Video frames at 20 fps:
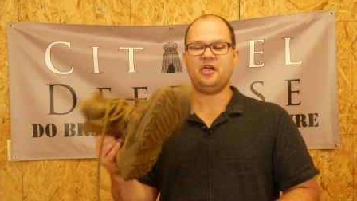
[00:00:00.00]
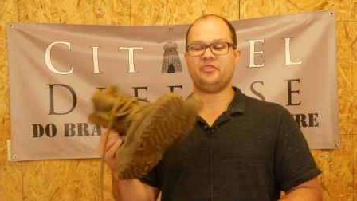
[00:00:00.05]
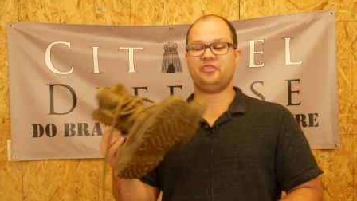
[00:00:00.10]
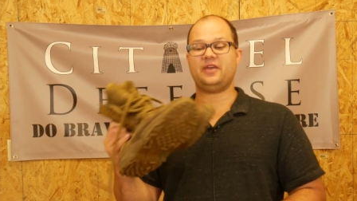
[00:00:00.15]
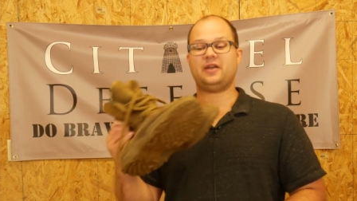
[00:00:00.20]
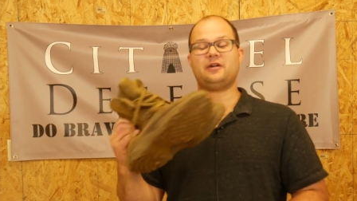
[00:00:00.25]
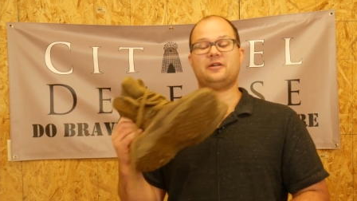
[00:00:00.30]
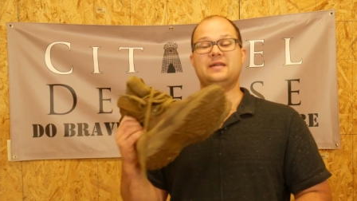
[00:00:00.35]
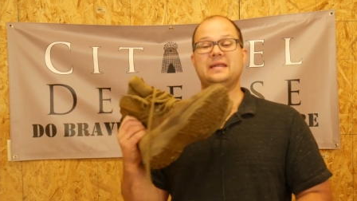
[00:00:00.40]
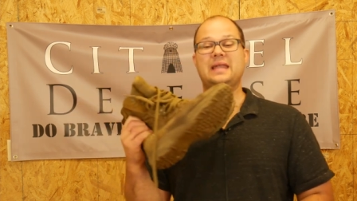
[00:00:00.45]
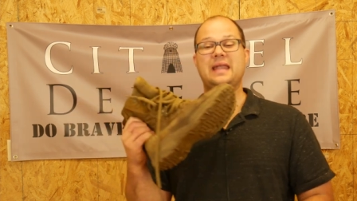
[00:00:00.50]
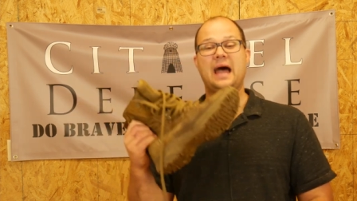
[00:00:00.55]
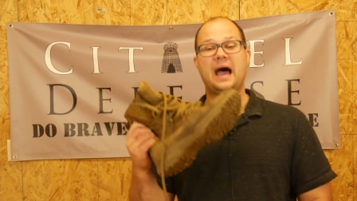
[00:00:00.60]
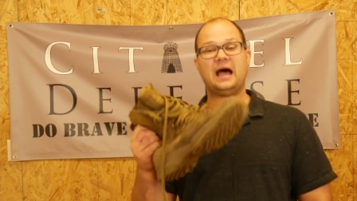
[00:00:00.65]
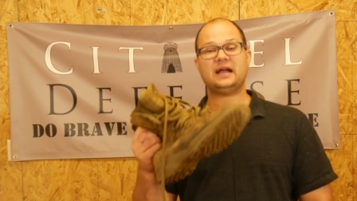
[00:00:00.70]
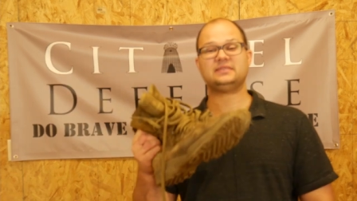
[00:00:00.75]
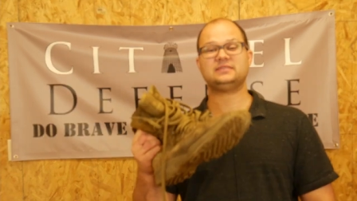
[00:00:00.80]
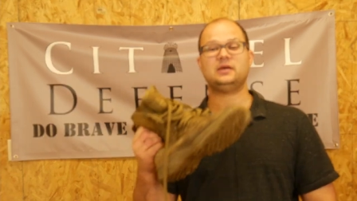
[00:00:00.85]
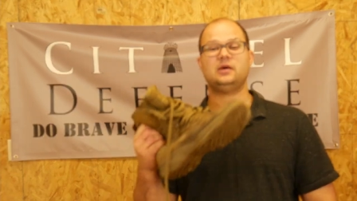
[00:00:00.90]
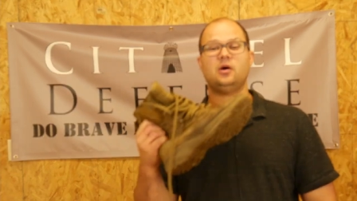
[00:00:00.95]
They are
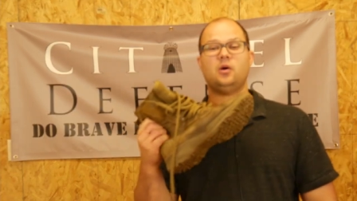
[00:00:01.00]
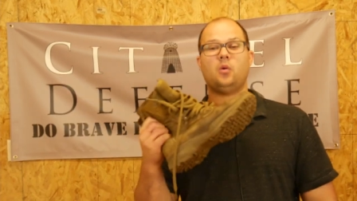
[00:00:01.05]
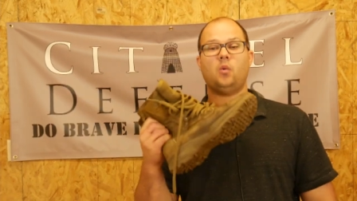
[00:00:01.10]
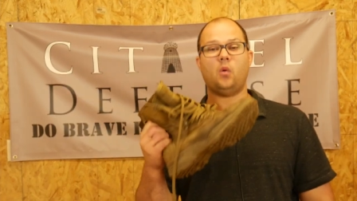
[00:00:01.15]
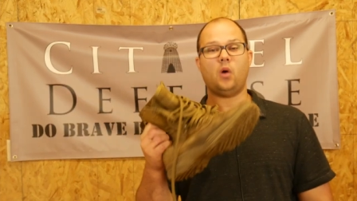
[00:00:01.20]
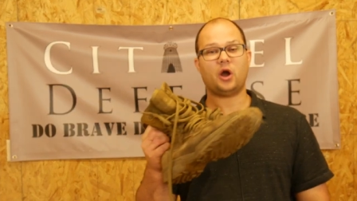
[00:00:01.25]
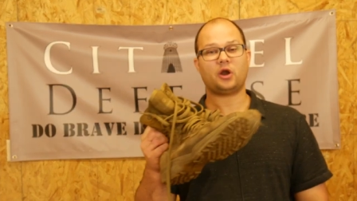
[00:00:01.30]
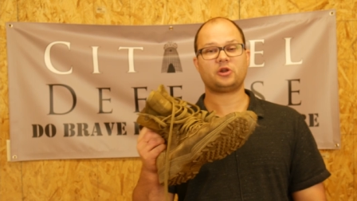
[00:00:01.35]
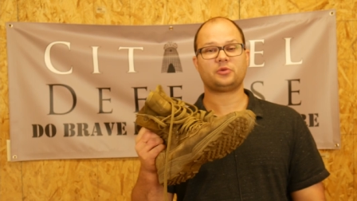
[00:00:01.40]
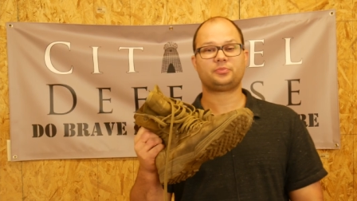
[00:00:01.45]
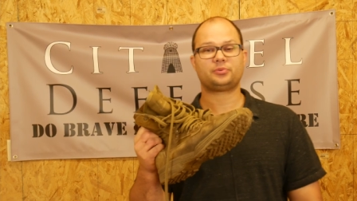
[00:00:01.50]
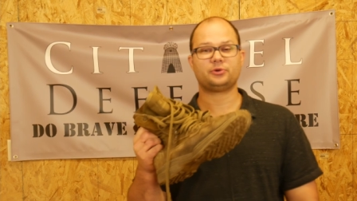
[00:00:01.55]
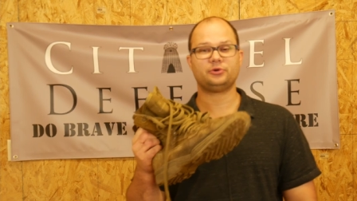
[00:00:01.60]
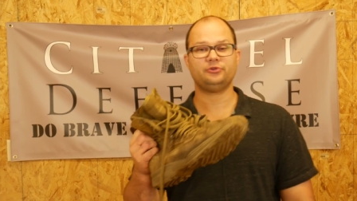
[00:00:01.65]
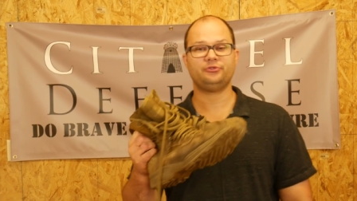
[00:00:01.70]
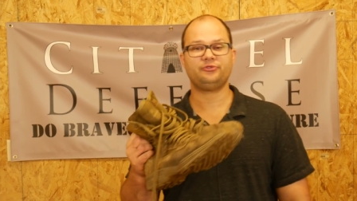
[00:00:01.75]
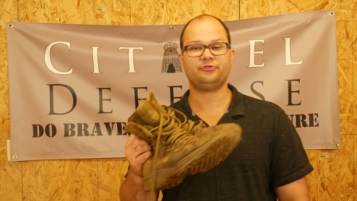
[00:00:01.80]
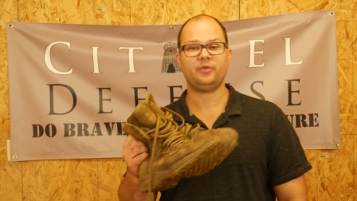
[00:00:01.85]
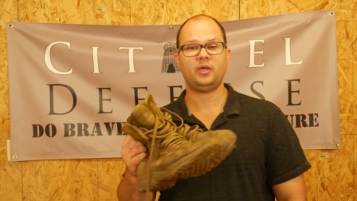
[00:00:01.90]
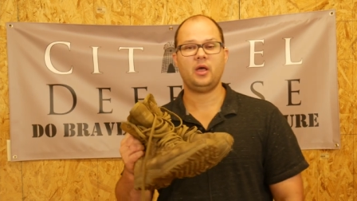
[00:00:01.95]
not
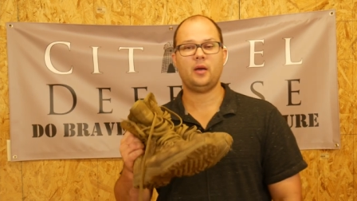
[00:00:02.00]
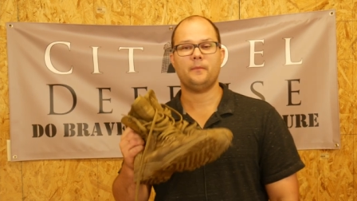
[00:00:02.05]
waterproof.